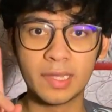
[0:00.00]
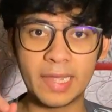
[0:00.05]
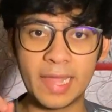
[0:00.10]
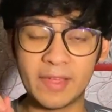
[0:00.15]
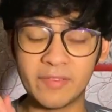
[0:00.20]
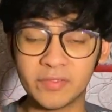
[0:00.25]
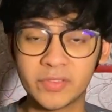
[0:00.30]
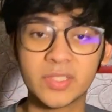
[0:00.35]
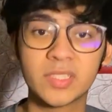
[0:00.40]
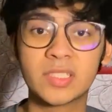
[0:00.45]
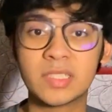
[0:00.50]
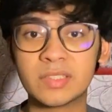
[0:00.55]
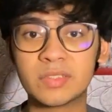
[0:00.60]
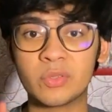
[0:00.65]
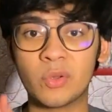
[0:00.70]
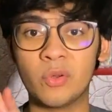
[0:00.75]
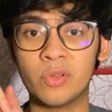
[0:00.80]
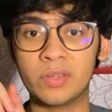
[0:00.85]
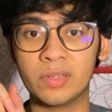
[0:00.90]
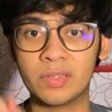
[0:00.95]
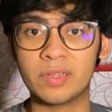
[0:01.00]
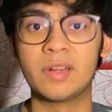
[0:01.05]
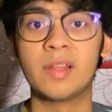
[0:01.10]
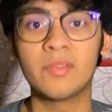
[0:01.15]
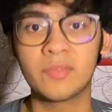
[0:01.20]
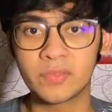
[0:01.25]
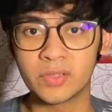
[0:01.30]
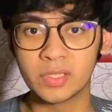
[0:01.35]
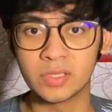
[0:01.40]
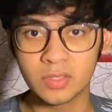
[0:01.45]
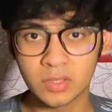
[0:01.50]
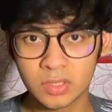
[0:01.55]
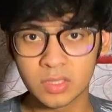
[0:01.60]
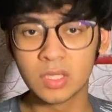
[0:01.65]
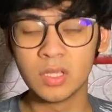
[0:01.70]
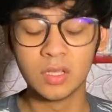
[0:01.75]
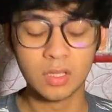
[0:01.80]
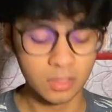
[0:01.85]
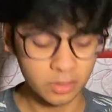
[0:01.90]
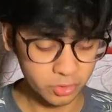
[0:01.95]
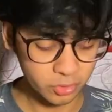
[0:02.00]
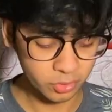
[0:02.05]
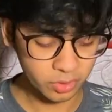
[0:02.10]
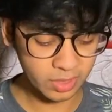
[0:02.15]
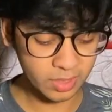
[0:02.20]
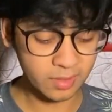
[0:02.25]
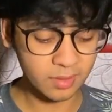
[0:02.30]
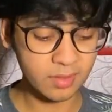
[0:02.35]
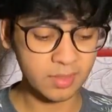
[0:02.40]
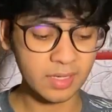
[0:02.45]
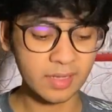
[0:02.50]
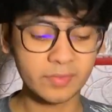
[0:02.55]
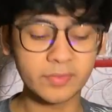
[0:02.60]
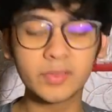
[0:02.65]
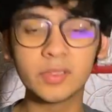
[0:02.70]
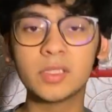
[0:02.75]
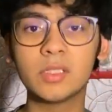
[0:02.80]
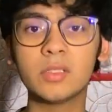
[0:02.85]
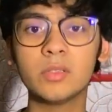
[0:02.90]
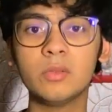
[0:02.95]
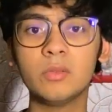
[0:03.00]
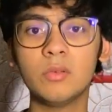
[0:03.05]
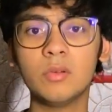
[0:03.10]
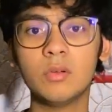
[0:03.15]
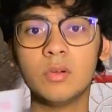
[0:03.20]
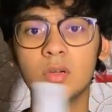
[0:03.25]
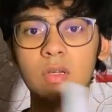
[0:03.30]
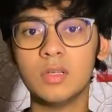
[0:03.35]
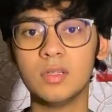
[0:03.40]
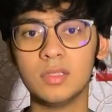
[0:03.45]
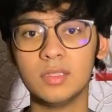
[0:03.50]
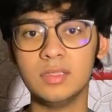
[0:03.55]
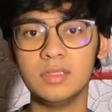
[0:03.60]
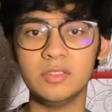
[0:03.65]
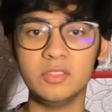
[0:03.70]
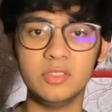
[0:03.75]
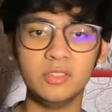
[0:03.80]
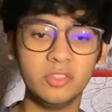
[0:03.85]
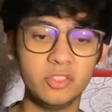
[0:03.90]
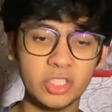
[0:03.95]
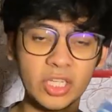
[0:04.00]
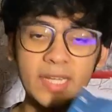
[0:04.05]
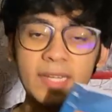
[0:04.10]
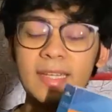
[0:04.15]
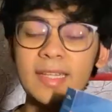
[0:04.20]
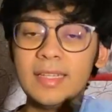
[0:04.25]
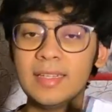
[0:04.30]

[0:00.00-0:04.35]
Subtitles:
emphasis on reference, you can refer to J.D.